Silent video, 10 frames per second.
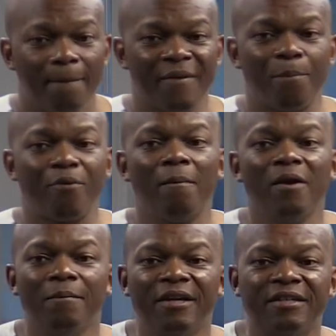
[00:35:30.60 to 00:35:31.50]
But the
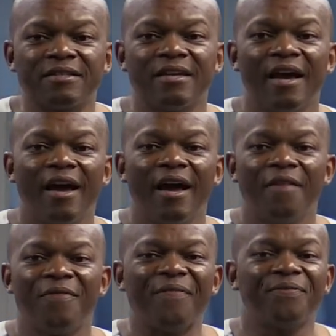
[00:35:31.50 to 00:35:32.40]
problem is
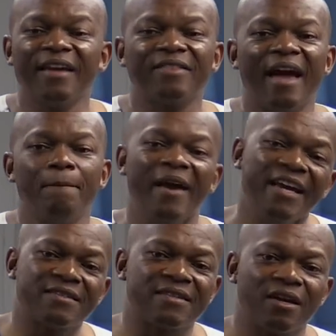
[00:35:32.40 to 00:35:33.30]
they think they're
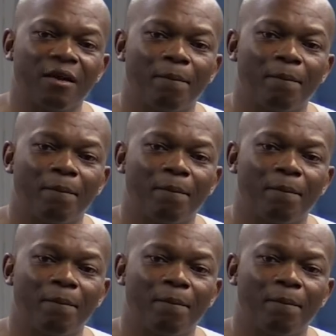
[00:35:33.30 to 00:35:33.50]
amazing